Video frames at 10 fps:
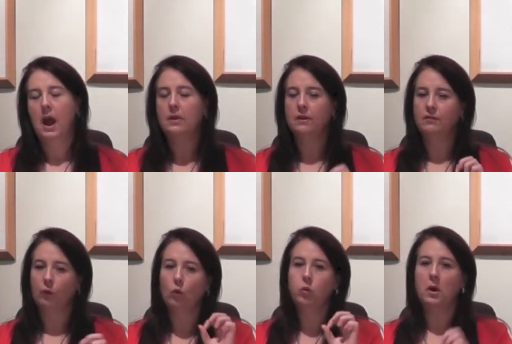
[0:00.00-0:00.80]
And the
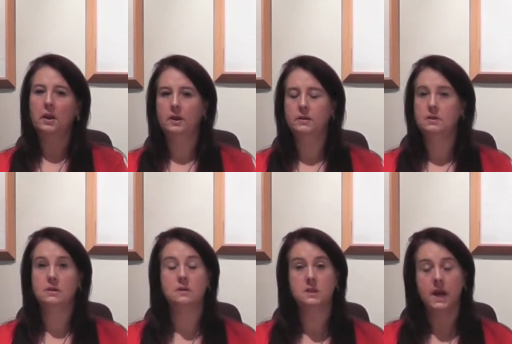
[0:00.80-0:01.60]
fourth one
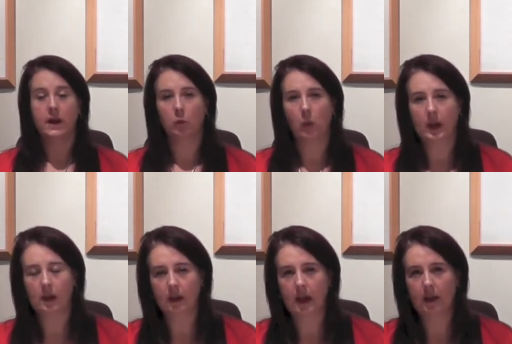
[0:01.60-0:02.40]
is the day of the week.
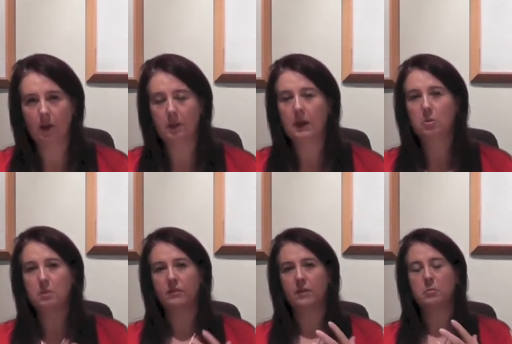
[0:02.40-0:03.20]
And I'm being a little
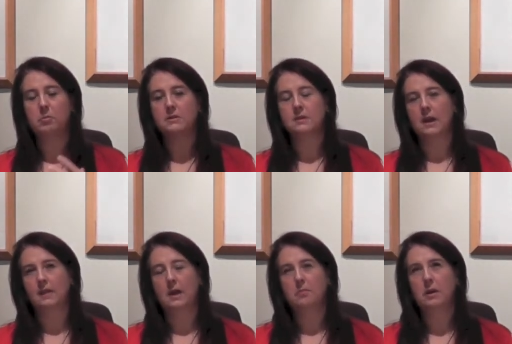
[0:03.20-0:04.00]
bit flippant by saying
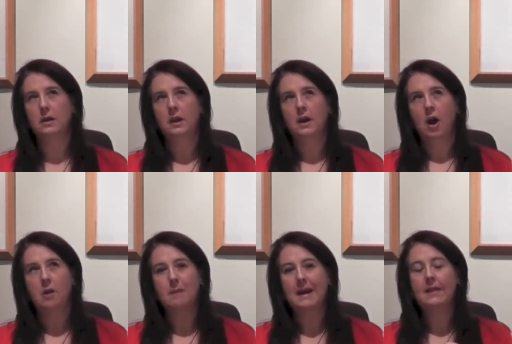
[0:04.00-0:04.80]
that, but I
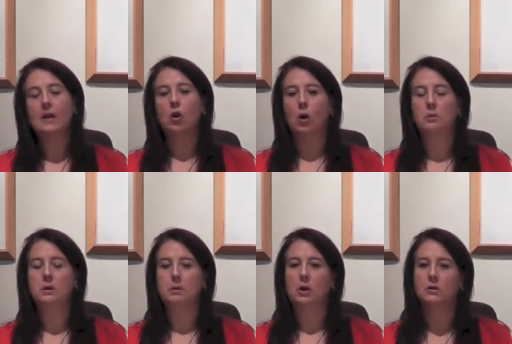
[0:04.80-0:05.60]
make that
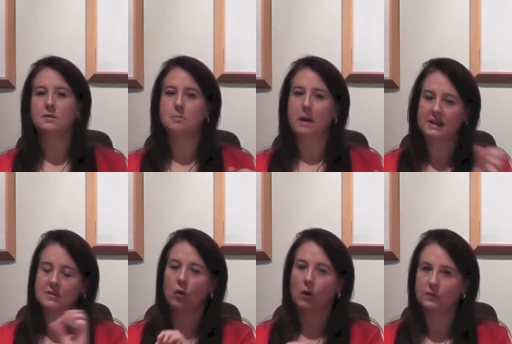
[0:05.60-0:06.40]
comment because the banks
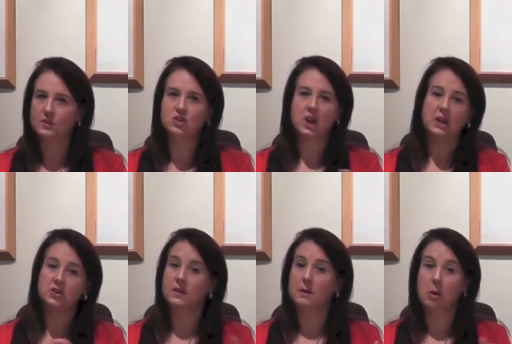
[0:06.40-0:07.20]
are often
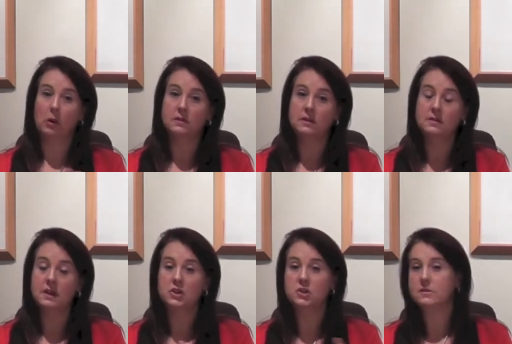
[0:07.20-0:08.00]
changing their policies,
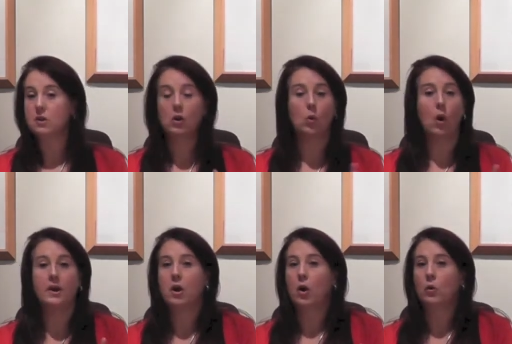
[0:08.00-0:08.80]
and you just don't
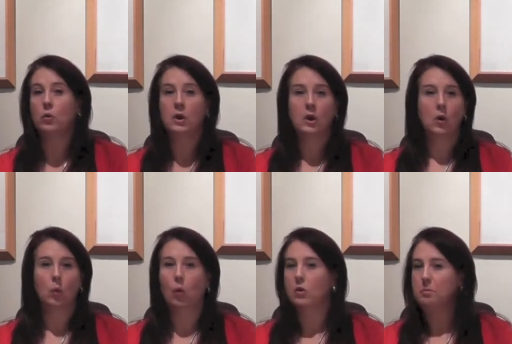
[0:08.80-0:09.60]
quite know
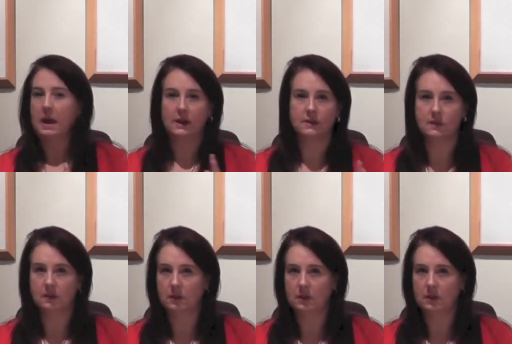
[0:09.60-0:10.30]
what bank is